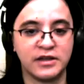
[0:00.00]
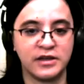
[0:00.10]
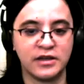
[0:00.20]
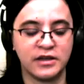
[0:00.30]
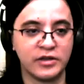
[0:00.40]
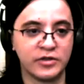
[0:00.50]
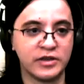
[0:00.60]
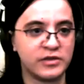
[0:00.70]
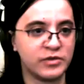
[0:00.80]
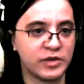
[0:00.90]
other
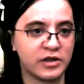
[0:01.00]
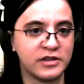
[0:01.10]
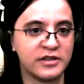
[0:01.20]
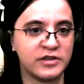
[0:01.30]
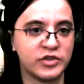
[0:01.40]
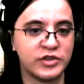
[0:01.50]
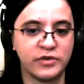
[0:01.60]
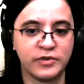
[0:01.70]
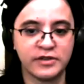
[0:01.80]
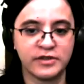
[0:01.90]
things you want to call attention to
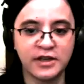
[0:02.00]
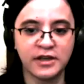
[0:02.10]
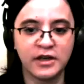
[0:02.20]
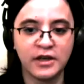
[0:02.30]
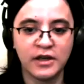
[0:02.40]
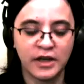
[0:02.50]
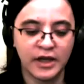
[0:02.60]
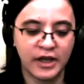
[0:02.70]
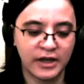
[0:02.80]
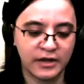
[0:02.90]
for the SIG.
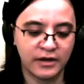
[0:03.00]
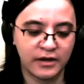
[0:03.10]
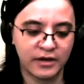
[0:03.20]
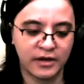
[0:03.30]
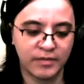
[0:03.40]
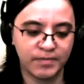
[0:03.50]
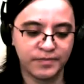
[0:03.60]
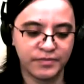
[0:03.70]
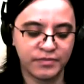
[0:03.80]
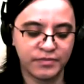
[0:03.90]
And
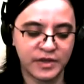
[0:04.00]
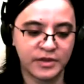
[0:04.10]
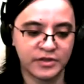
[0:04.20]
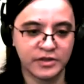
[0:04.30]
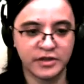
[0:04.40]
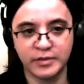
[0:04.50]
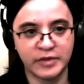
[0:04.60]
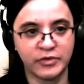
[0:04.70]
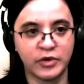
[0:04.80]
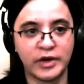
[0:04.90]
there's a little bit
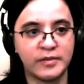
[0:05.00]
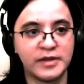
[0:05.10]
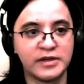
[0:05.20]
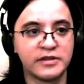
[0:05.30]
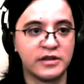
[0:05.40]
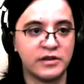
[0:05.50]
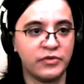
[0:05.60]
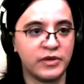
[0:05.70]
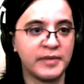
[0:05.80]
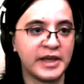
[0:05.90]
of requirements on
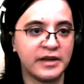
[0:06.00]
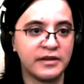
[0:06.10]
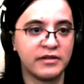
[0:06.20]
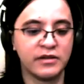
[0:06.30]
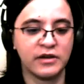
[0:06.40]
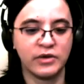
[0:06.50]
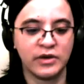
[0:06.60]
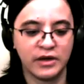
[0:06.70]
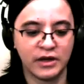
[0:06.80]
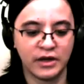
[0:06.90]
filming it. So
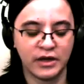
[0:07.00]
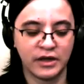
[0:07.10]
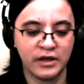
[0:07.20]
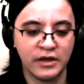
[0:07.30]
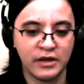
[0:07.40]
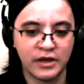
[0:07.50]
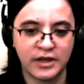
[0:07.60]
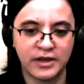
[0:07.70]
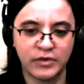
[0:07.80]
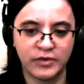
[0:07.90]
I
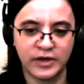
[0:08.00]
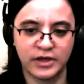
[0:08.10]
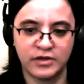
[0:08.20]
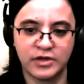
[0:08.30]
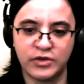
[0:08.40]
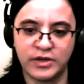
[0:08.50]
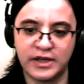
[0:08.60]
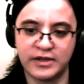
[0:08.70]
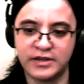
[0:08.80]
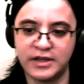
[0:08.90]
think we've got 2
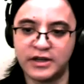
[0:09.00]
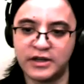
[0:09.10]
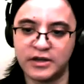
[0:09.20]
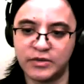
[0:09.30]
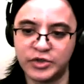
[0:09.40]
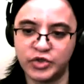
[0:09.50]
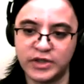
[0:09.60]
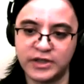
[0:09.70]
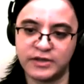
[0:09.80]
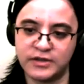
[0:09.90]
things here, which
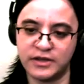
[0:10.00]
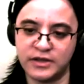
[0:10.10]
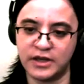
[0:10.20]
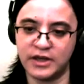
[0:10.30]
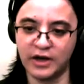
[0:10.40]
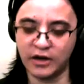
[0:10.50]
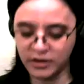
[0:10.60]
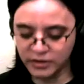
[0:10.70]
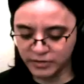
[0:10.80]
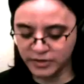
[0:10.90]
is,
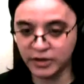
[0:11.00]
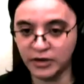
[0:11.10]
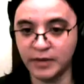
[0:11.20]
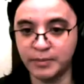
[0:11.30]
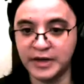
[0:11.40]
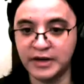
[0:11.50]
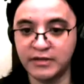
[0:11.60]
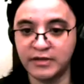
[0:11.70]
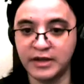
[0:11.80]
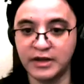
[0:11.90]
are there
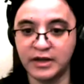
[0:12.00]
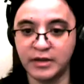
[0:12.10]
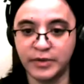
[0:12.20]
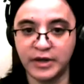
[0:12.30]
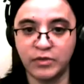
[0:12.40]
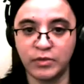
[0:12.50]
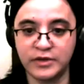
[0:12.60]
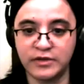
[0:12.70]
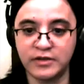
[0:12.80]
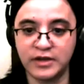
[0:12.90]
updates that anybody
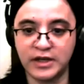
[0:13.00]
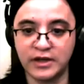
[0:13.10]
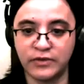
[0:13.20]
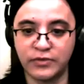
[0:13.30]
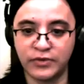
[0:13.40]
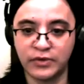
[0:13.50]
wants to give?